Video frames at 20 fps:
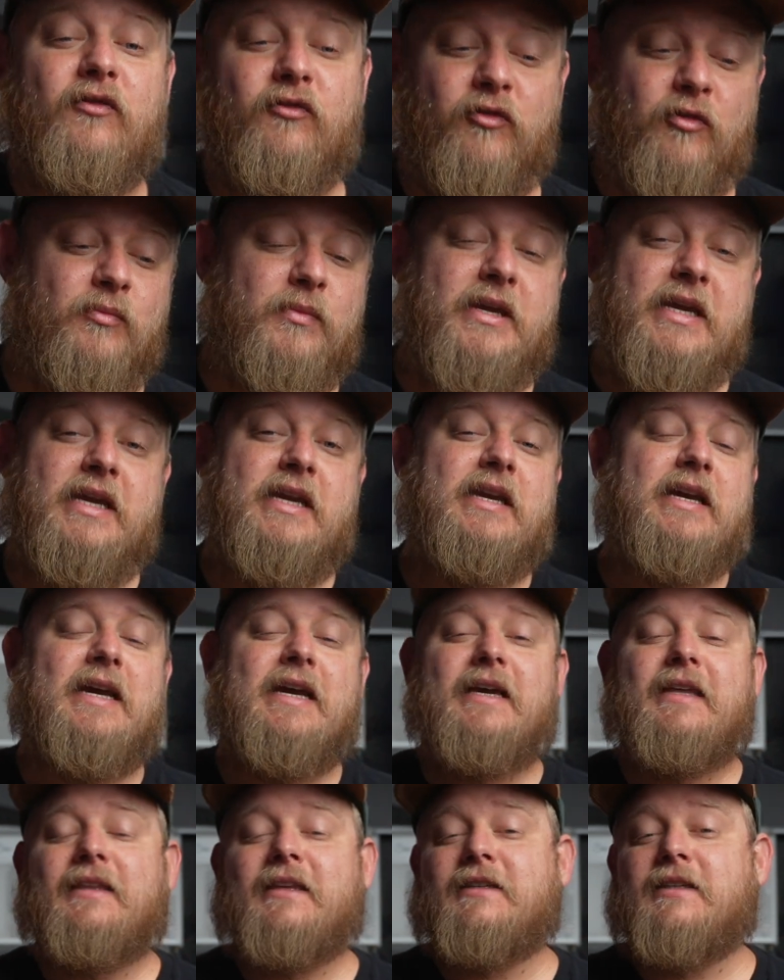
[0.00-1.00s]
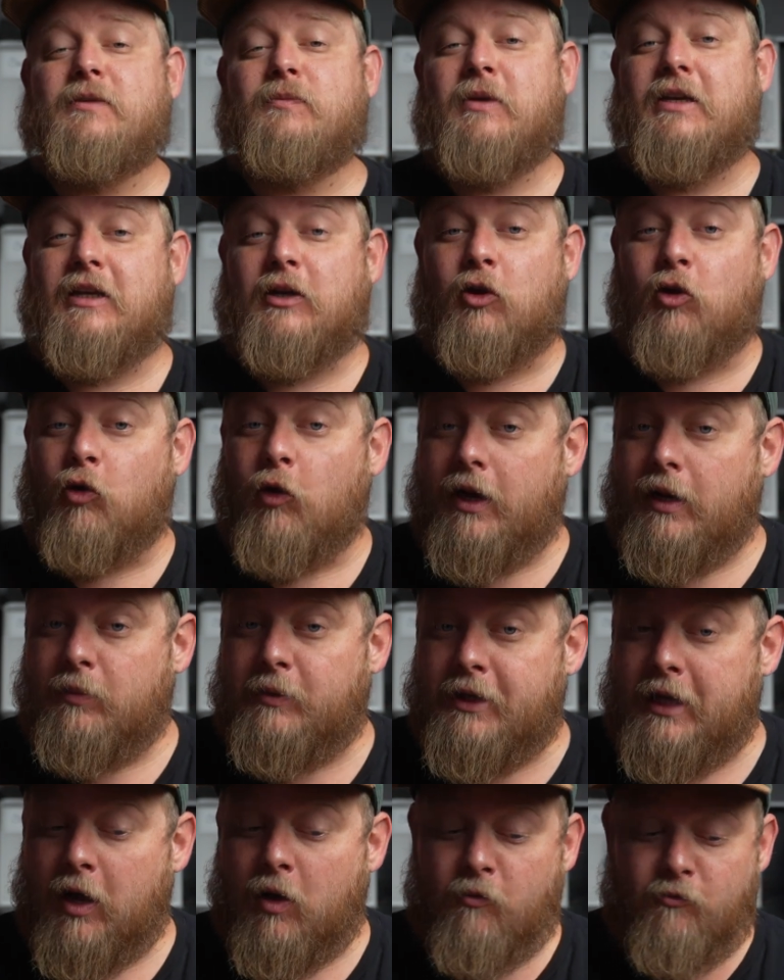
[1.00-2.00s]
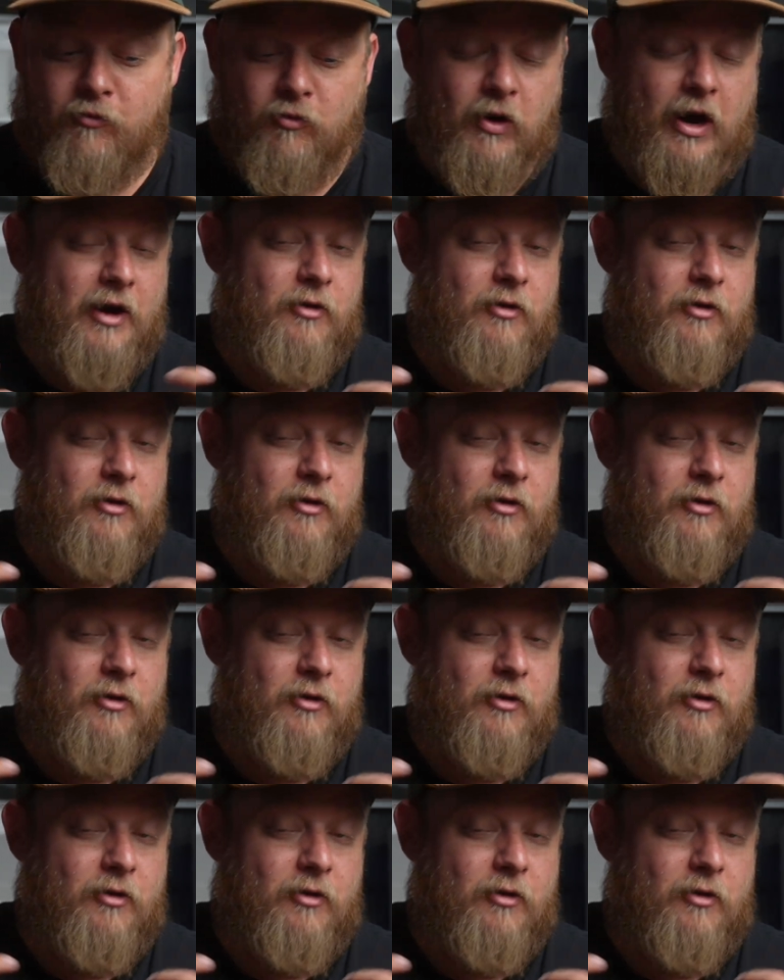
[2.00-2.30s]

For me, this has been incredibly helpful.